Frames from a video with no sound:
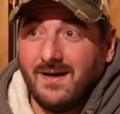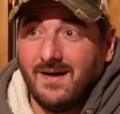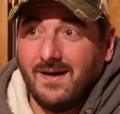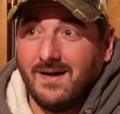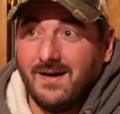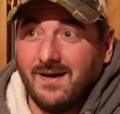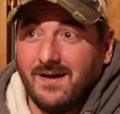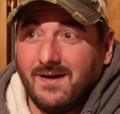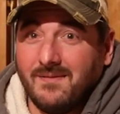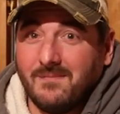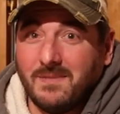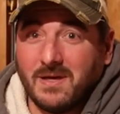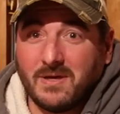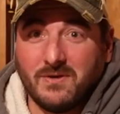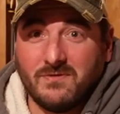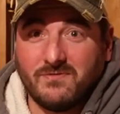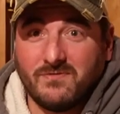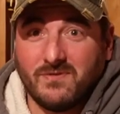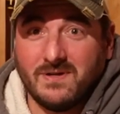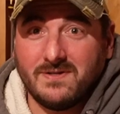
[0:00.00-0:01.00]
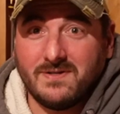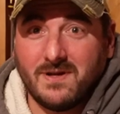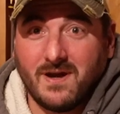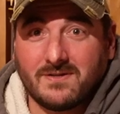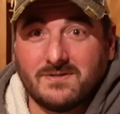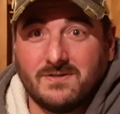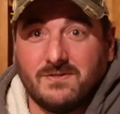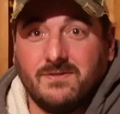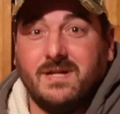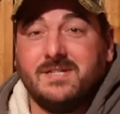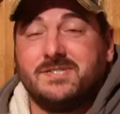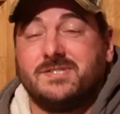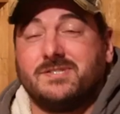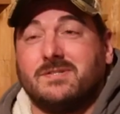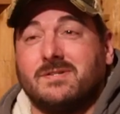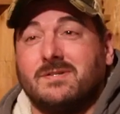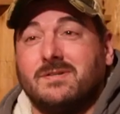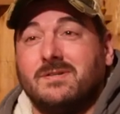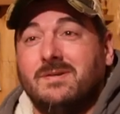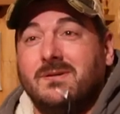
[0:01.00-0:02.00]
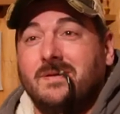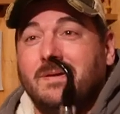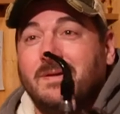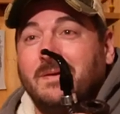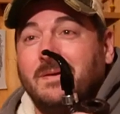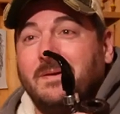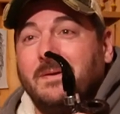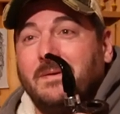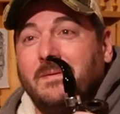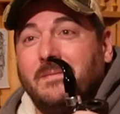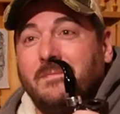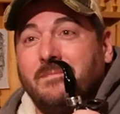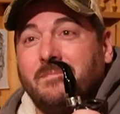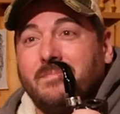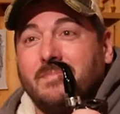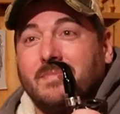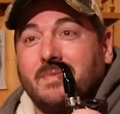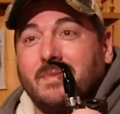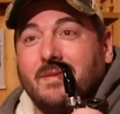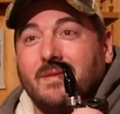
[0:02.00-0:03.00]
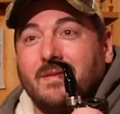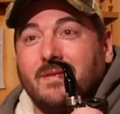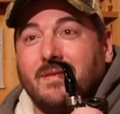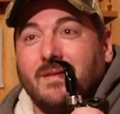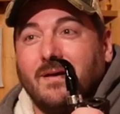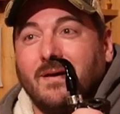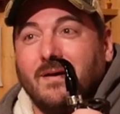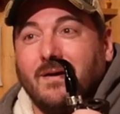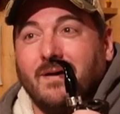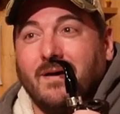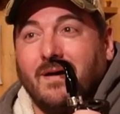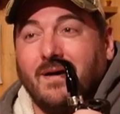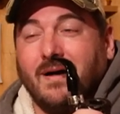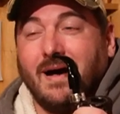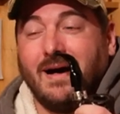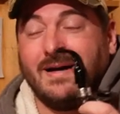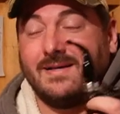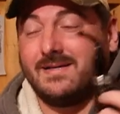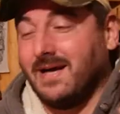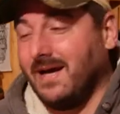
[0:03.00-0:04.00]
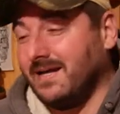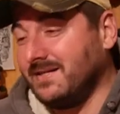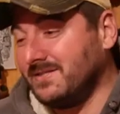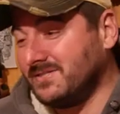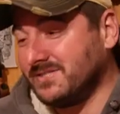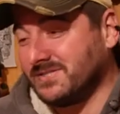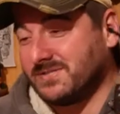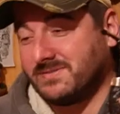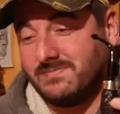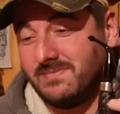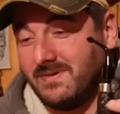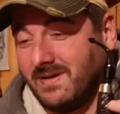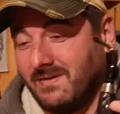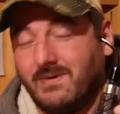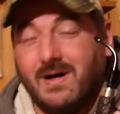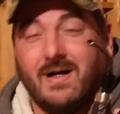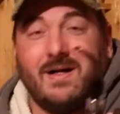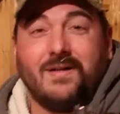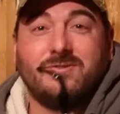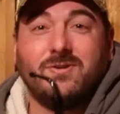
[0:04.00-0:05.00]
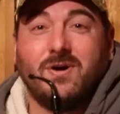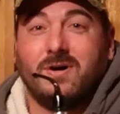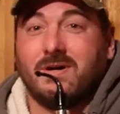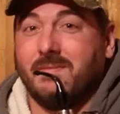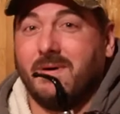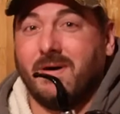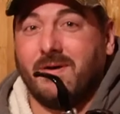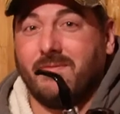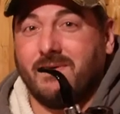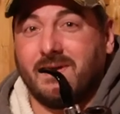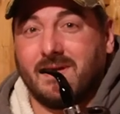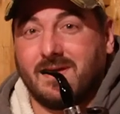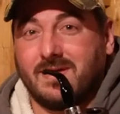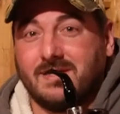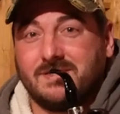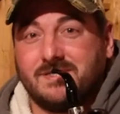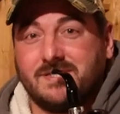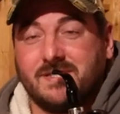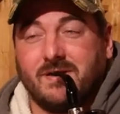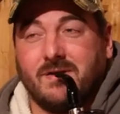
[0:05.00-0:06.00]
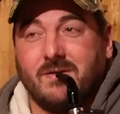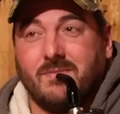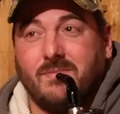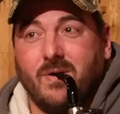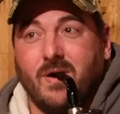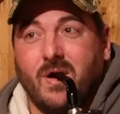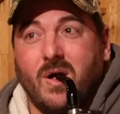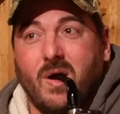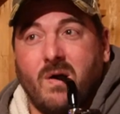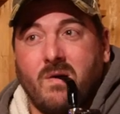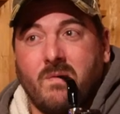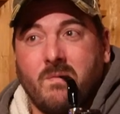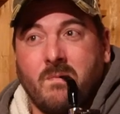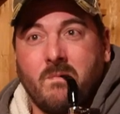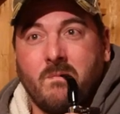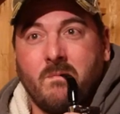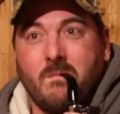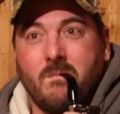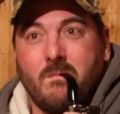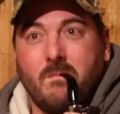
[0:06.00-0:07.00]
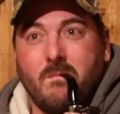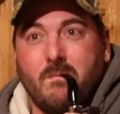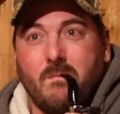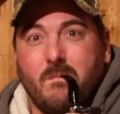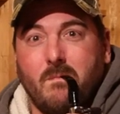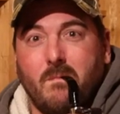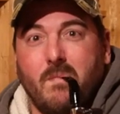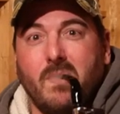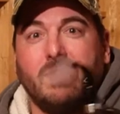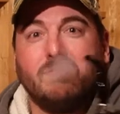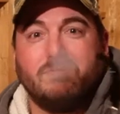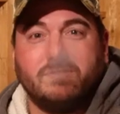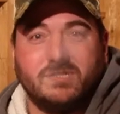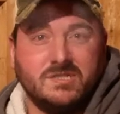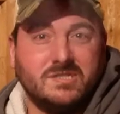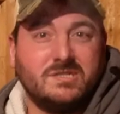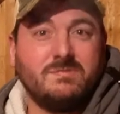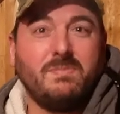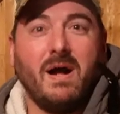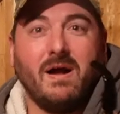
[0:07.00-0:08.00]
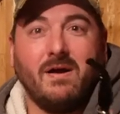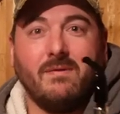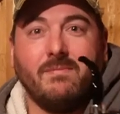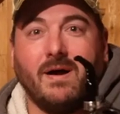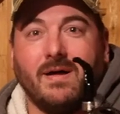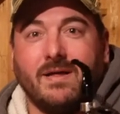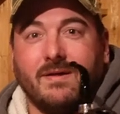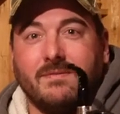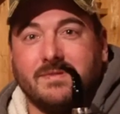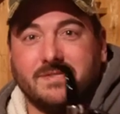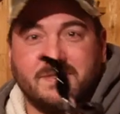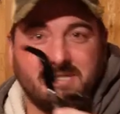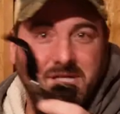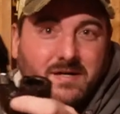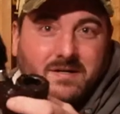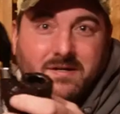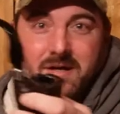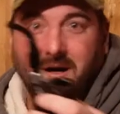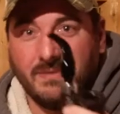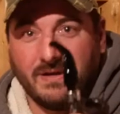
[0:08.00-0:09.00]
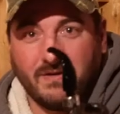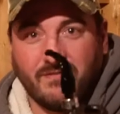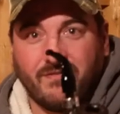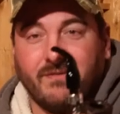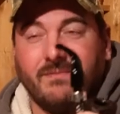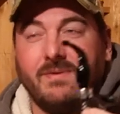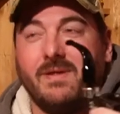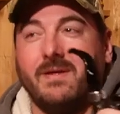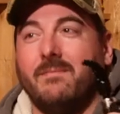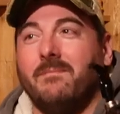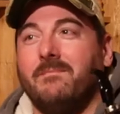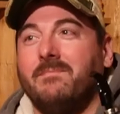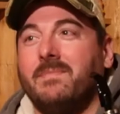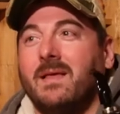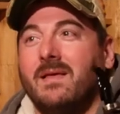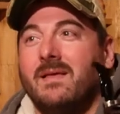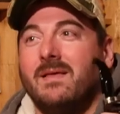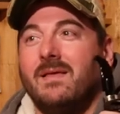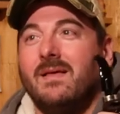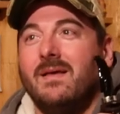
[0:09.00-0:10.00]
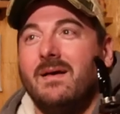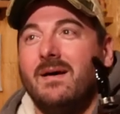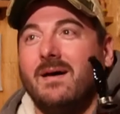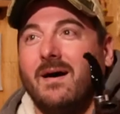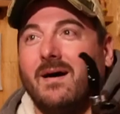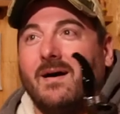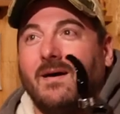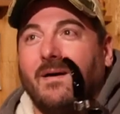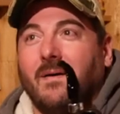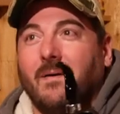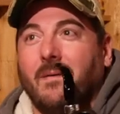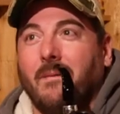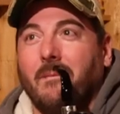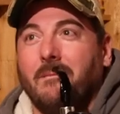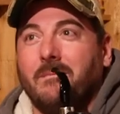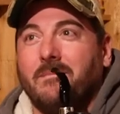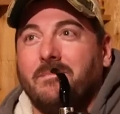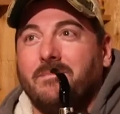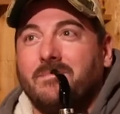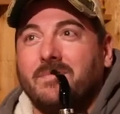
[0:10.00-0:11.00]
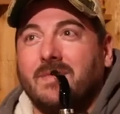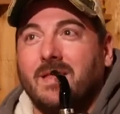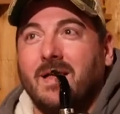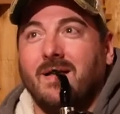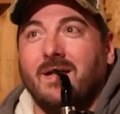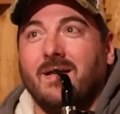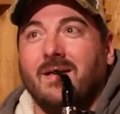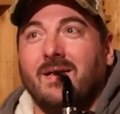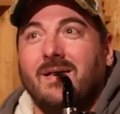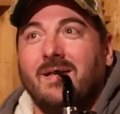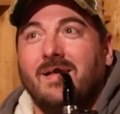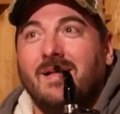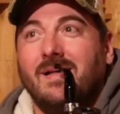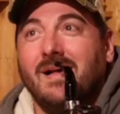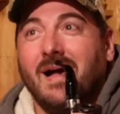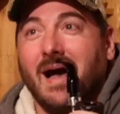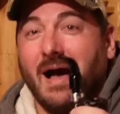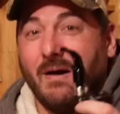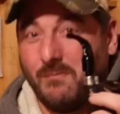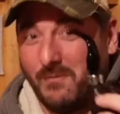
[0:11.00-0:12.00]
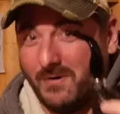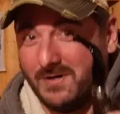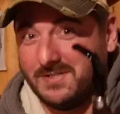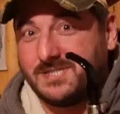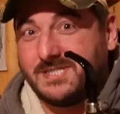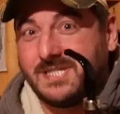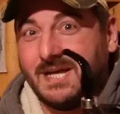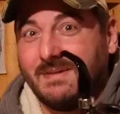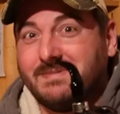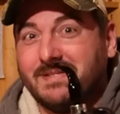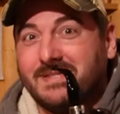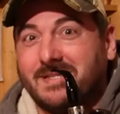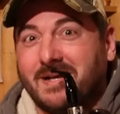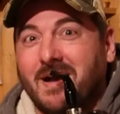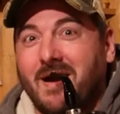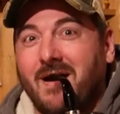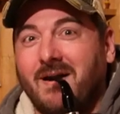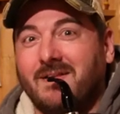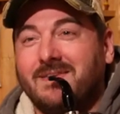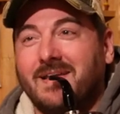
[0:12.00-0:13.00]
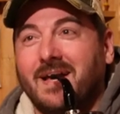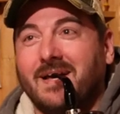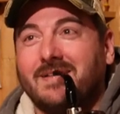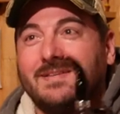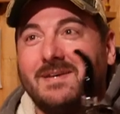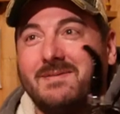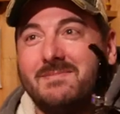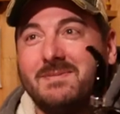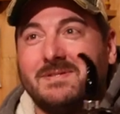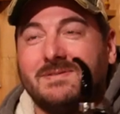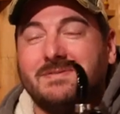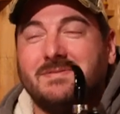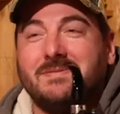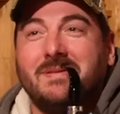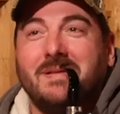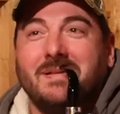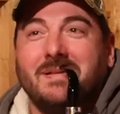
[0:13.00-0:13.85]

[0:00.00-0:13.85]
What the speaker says: my good friend Dr. Lester. I'll talk about it when it gets here, but it was inspired by him. It's not coming from him. I was tempted to contact him and